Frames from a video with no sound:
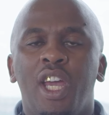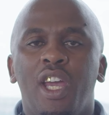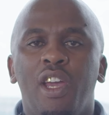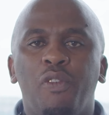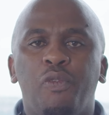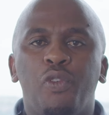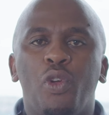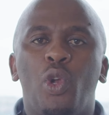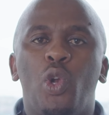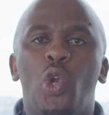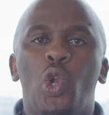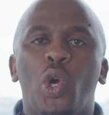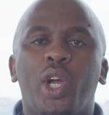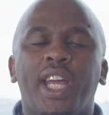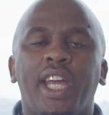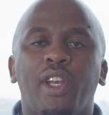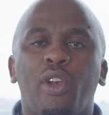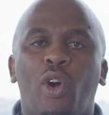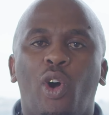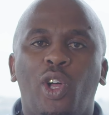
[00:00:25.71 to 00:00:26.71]
If you
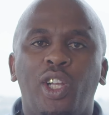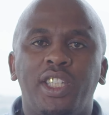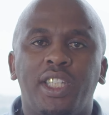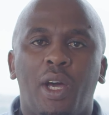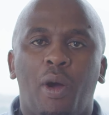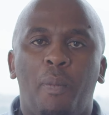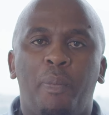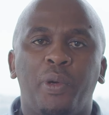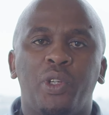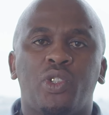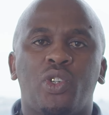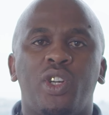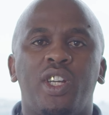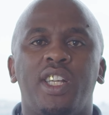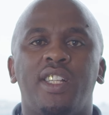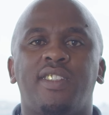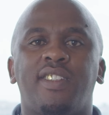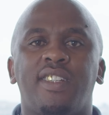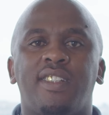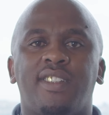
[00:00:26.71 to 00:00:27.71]
look at all the
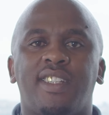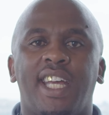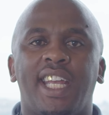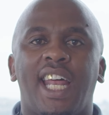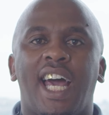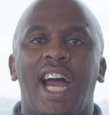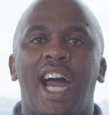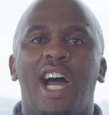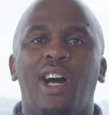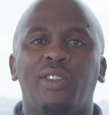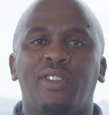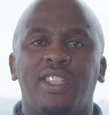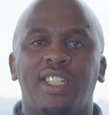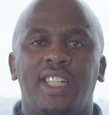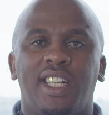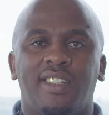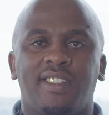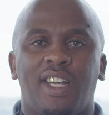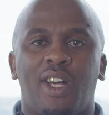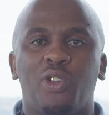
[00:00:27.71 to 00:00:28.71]
opportunities that are out
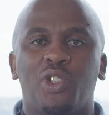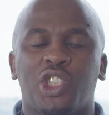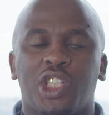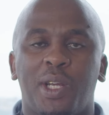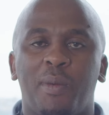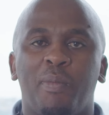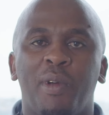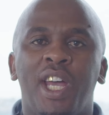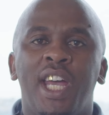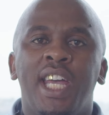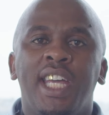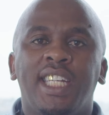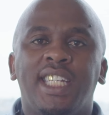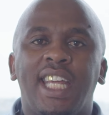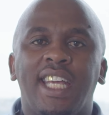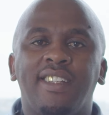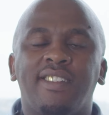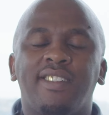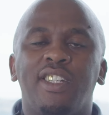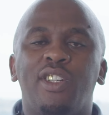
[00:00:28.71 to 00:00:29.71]
in the township,
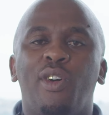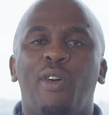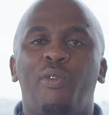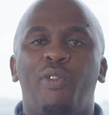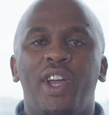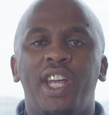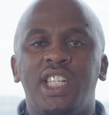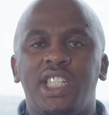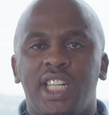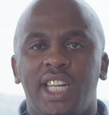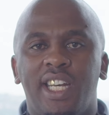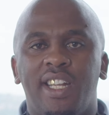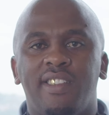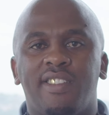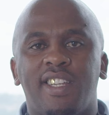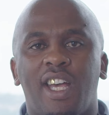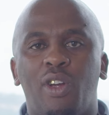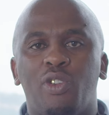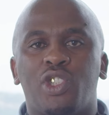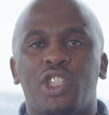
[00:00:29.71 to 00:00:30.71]
there's innovation in
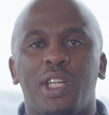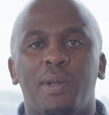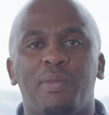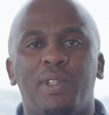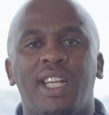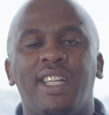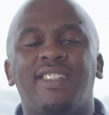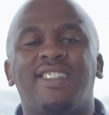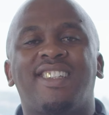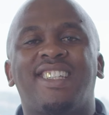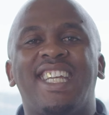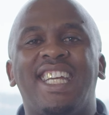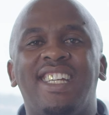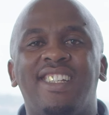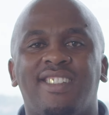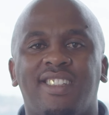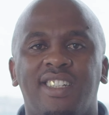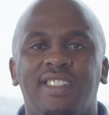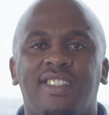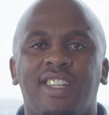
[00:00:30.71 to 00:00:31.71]
township, there's
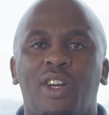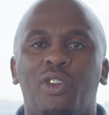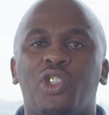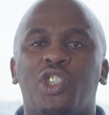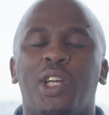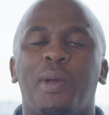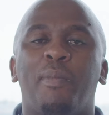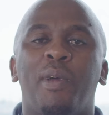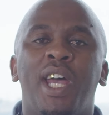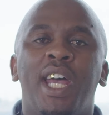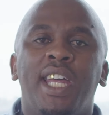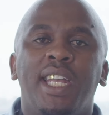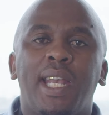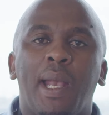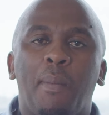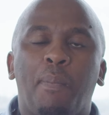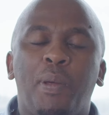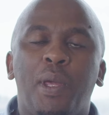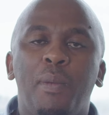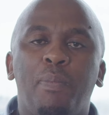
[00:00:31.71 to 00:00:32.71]
things in township
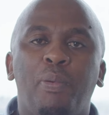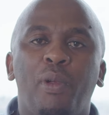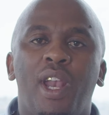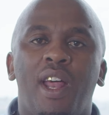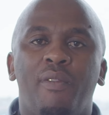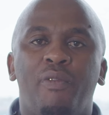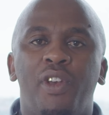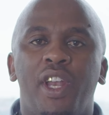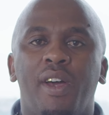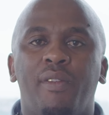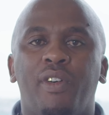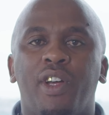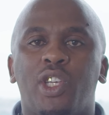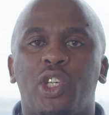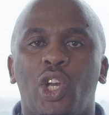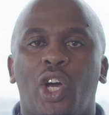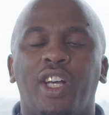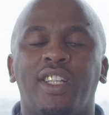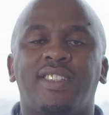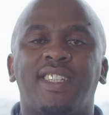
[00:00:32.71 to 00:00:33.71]
that people have never
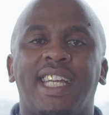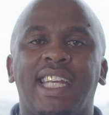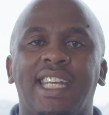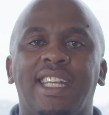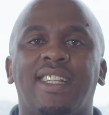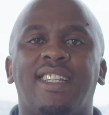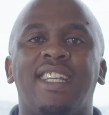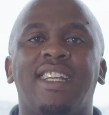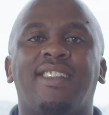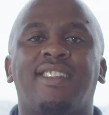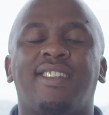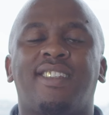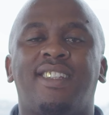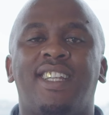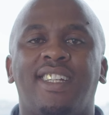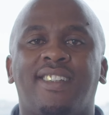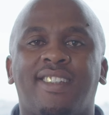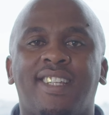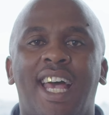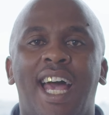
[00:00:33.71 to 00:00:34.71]
thought and it's
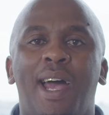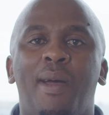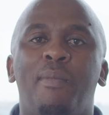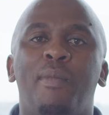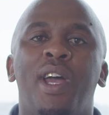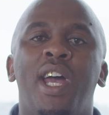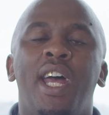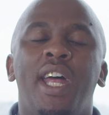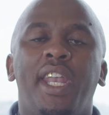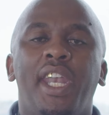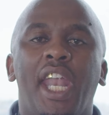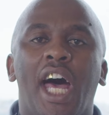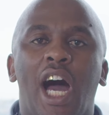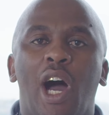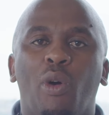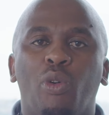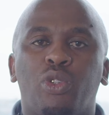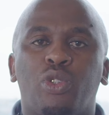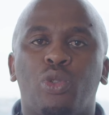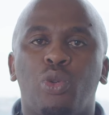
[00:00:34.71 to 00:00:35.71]
the time
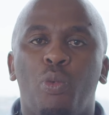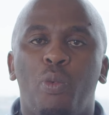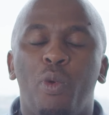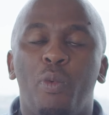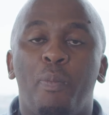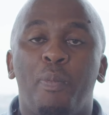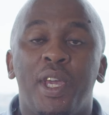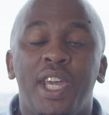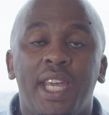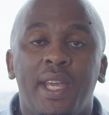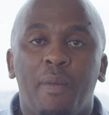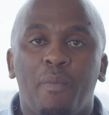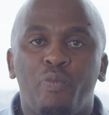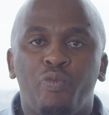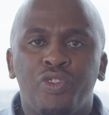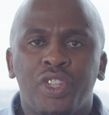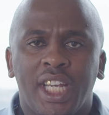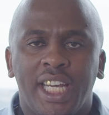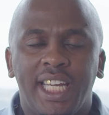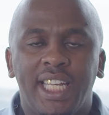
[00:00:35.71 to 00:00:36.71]
now to be
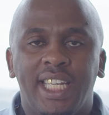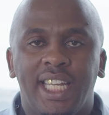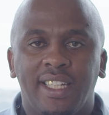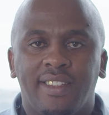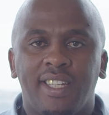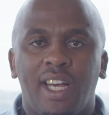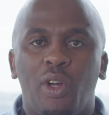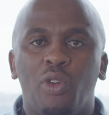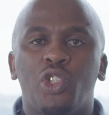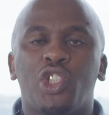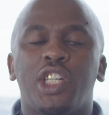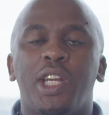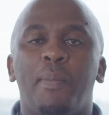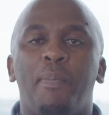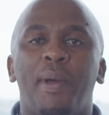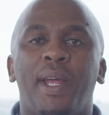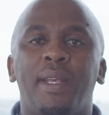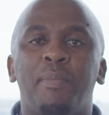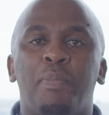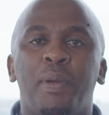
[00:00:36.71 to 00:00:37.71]
in the
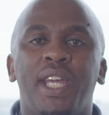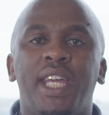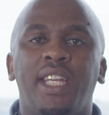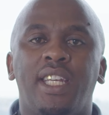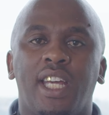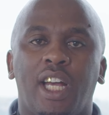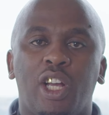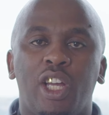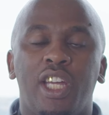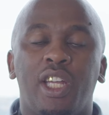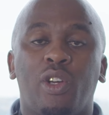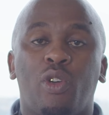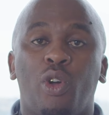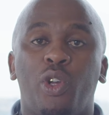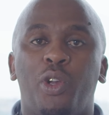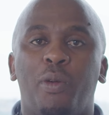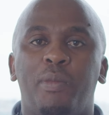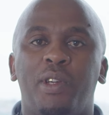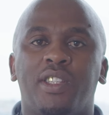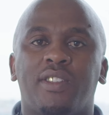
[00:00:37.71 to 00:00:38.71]
township and be in the
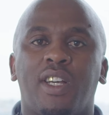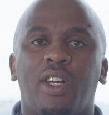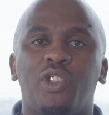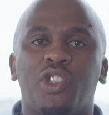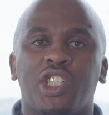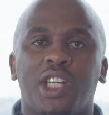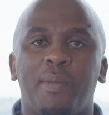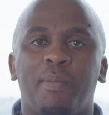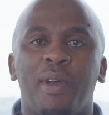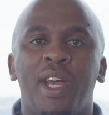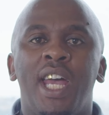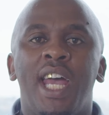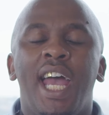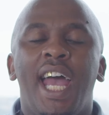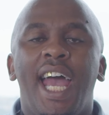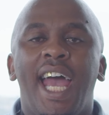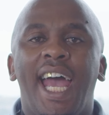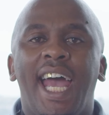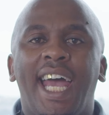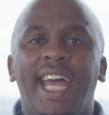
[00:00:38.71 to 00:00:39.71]
economy township.
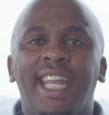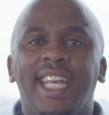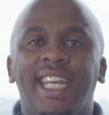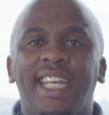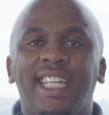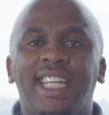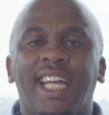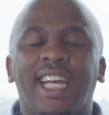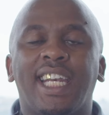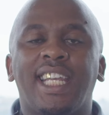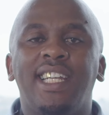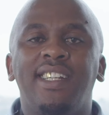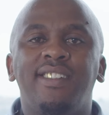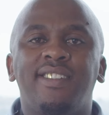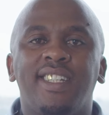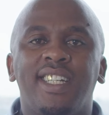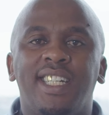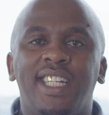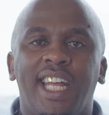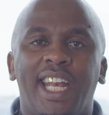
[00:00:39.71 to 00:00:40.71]
And the
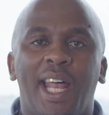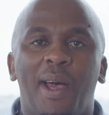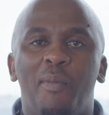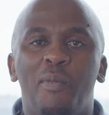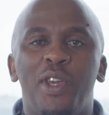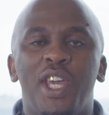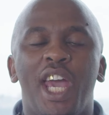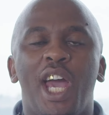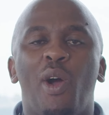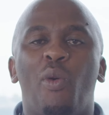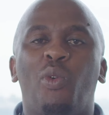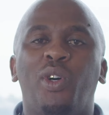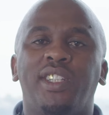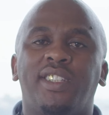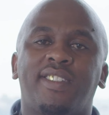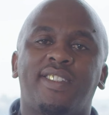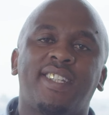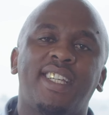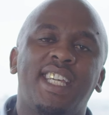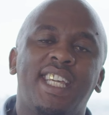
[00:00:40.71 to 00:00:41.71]
reason that I'm here
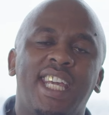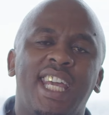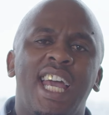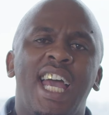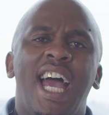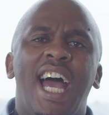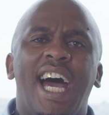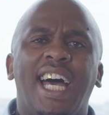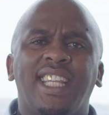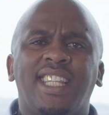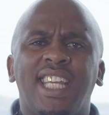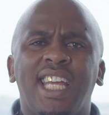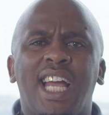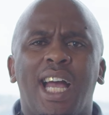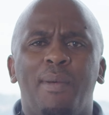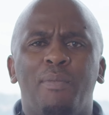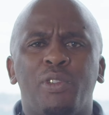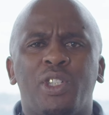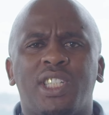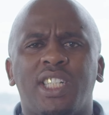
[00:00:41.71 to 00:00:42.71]
with TEA, I
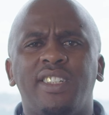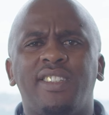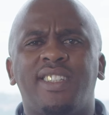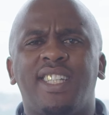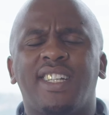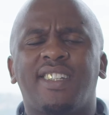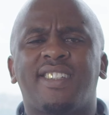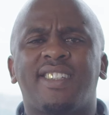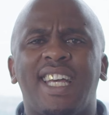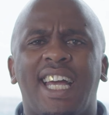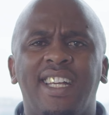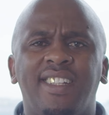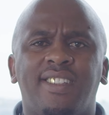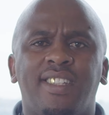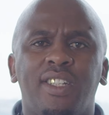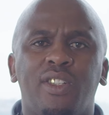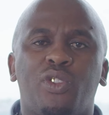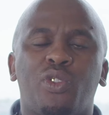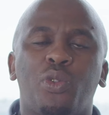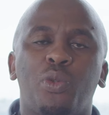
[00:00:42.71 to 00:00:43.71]
think I'm just
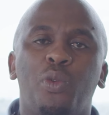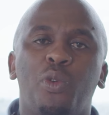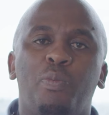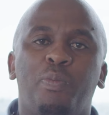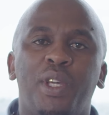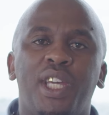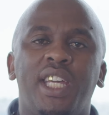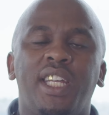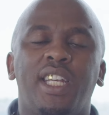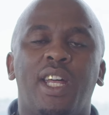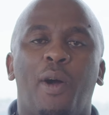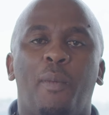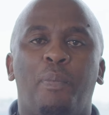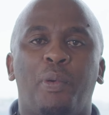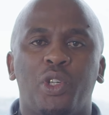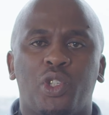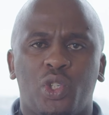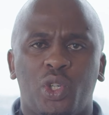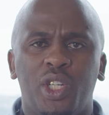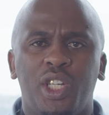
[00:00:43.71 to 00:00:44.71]
excited to be in an
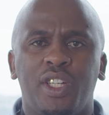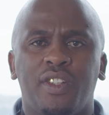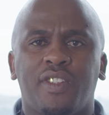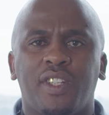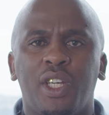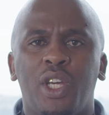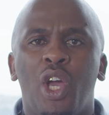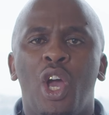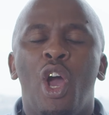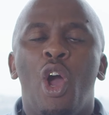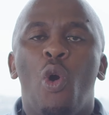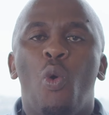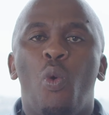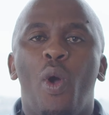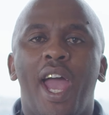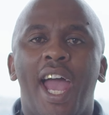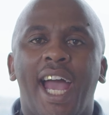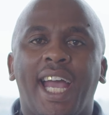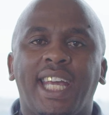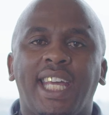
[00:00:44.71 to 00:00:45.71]
opportunity
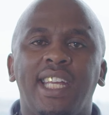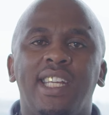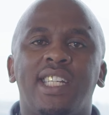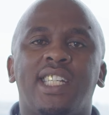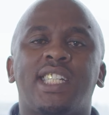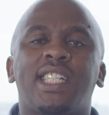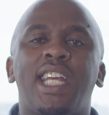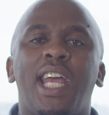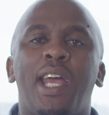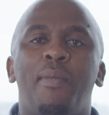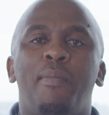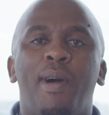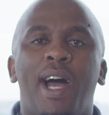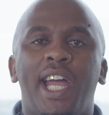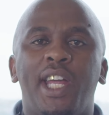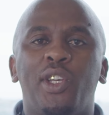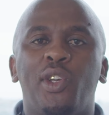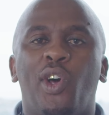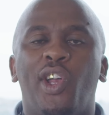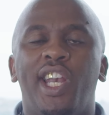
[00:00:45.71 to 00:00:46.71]
where I can share
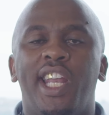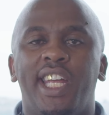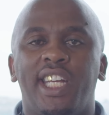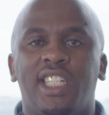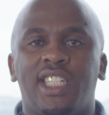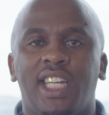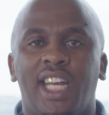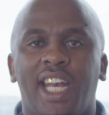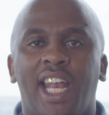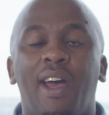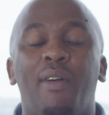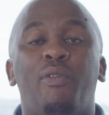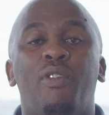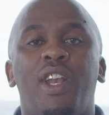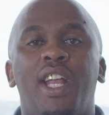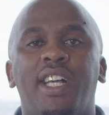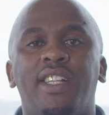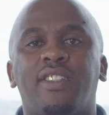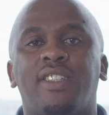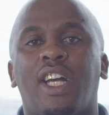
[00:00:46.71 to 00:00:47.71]
my knowledge that I've
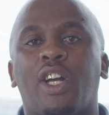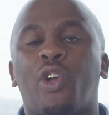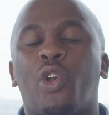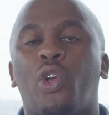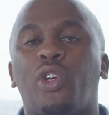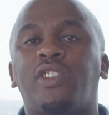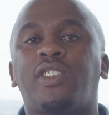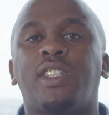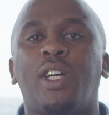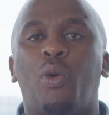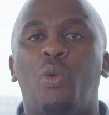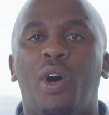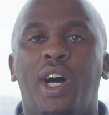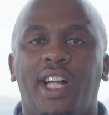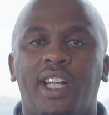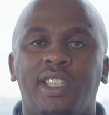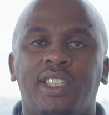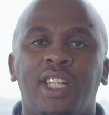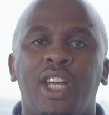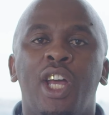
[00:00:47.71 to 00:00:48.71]
learned across the
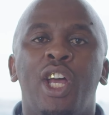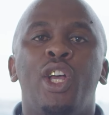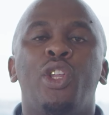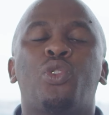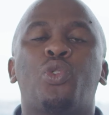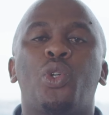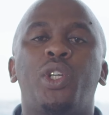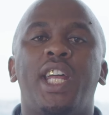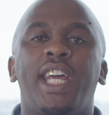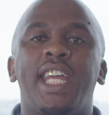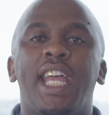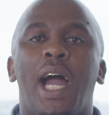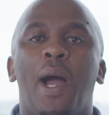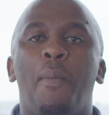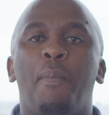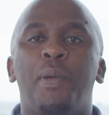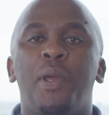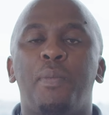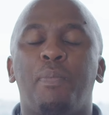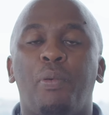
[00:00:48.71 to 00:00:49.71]
world to the
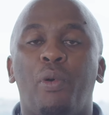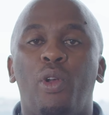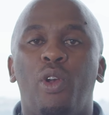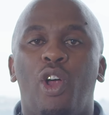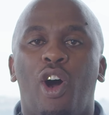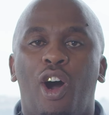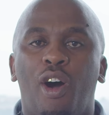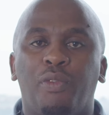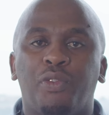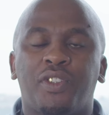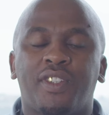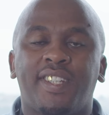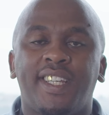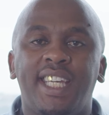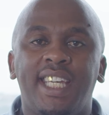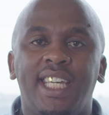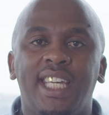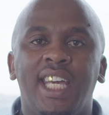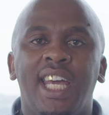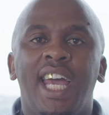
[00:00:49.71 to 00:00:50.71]
young people of
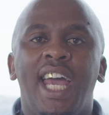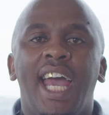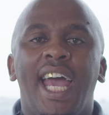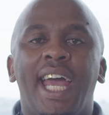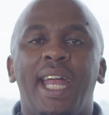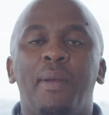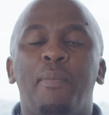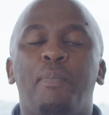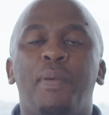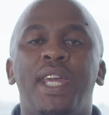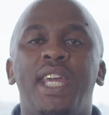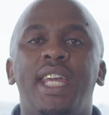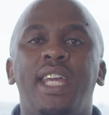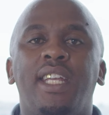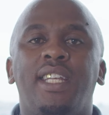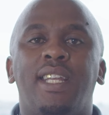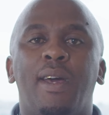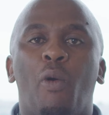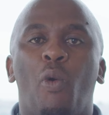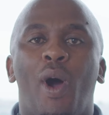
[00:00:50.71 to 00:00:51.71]
TEA and
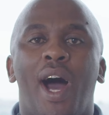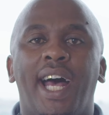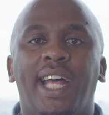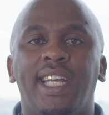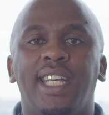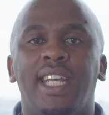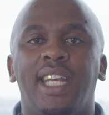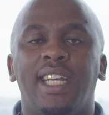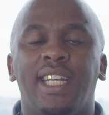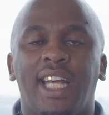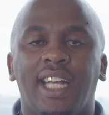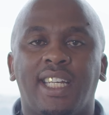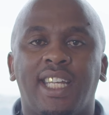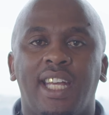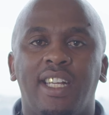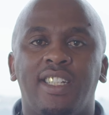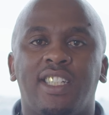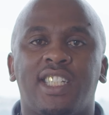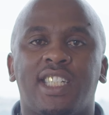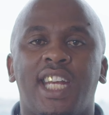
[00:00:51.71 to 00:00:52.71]
be the one that
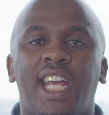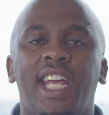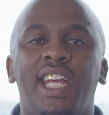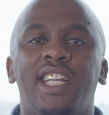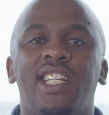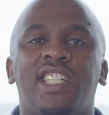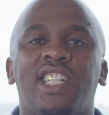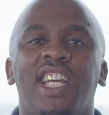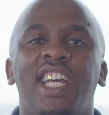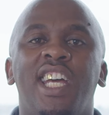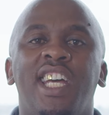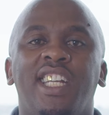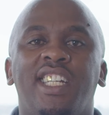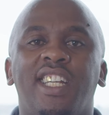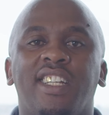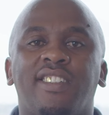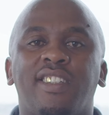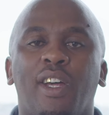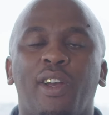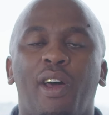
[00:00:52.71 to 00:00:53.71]
can change
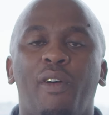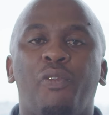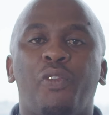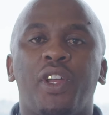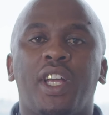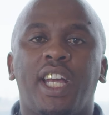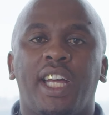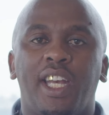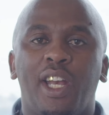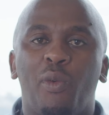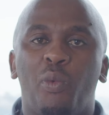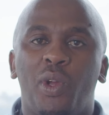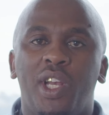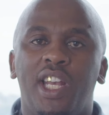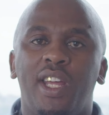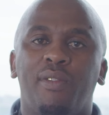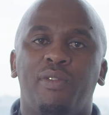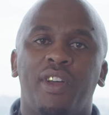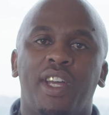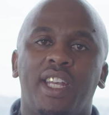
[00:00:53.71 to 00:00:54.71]
the South Africa that we
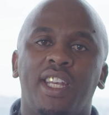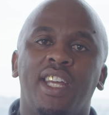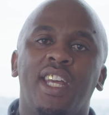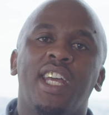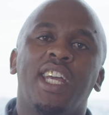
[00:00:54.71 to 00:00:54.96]
live in.